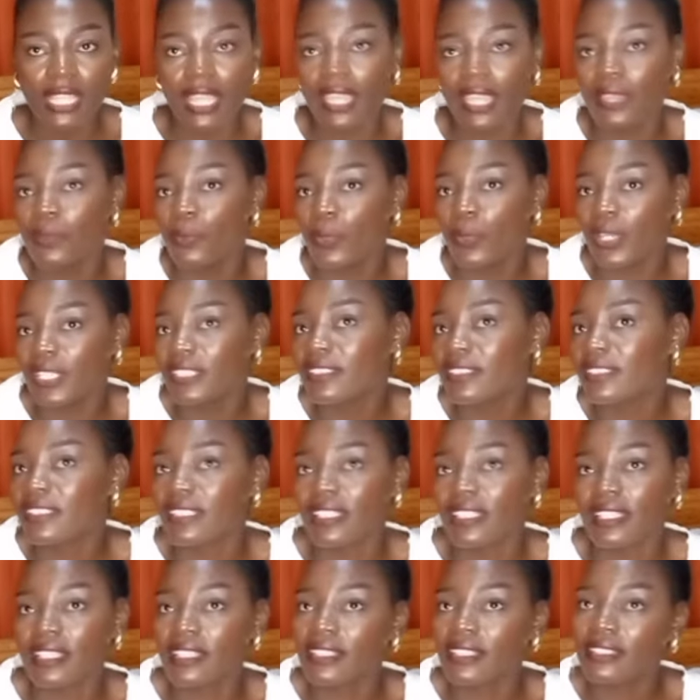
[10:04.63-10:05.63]
I went
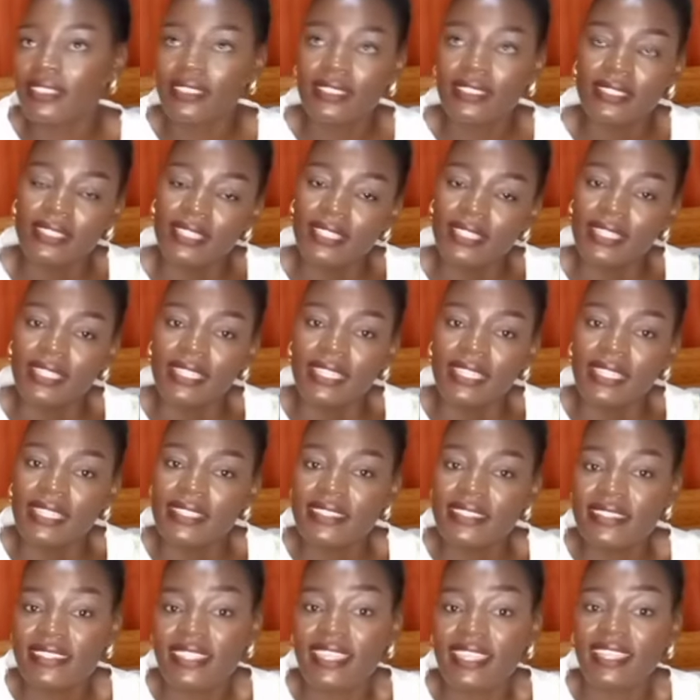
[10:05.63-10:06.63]
in. She
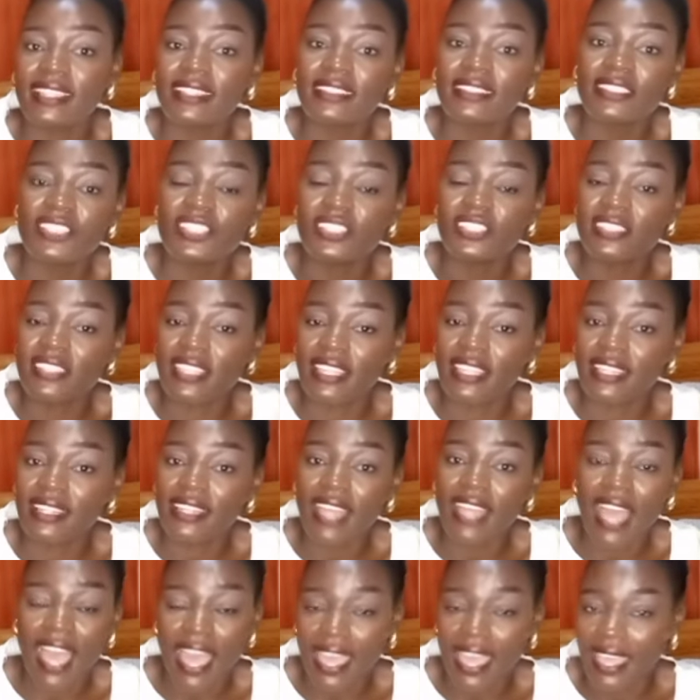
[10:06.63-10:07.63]
said
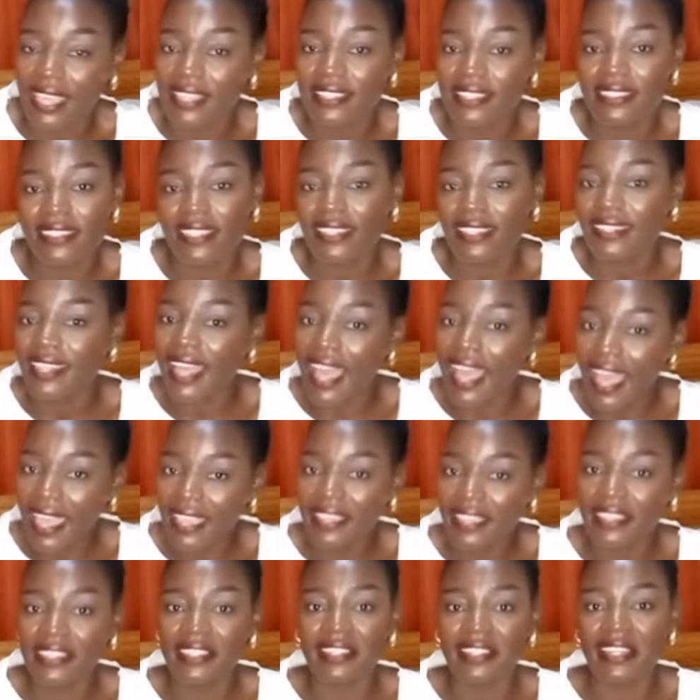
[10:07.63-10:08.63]
hi. I said
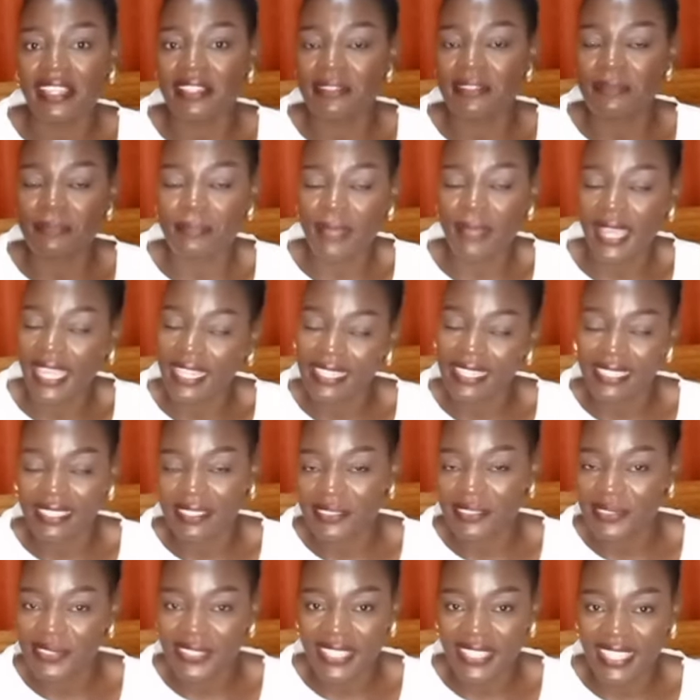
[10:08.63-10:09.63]
hi in a
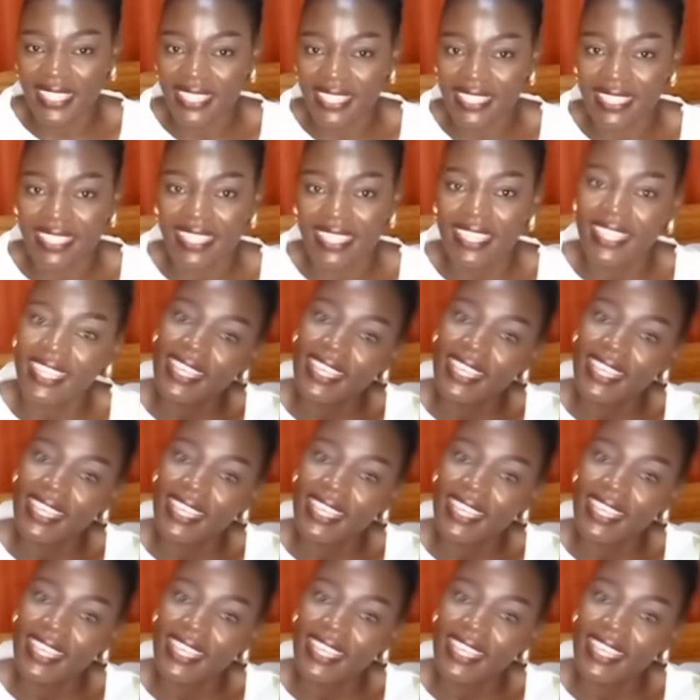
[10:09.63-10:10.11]
smiling way.